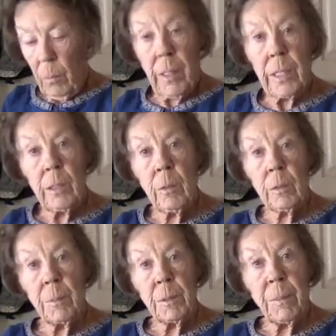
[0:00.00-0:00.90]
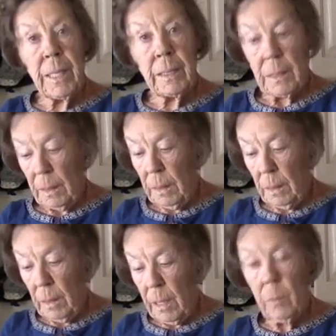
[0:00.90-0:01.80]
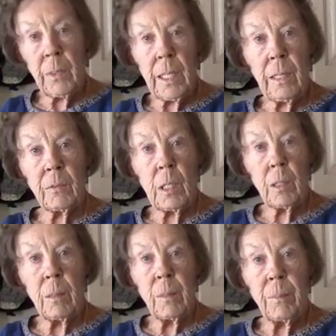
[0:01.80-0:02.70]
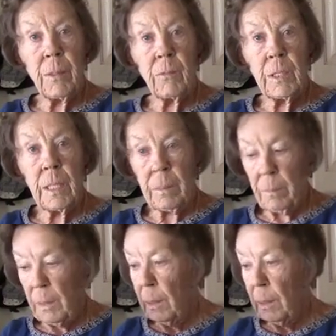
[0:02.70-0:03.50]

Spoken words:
What I do with my spices, I don't want to have to look them up every time.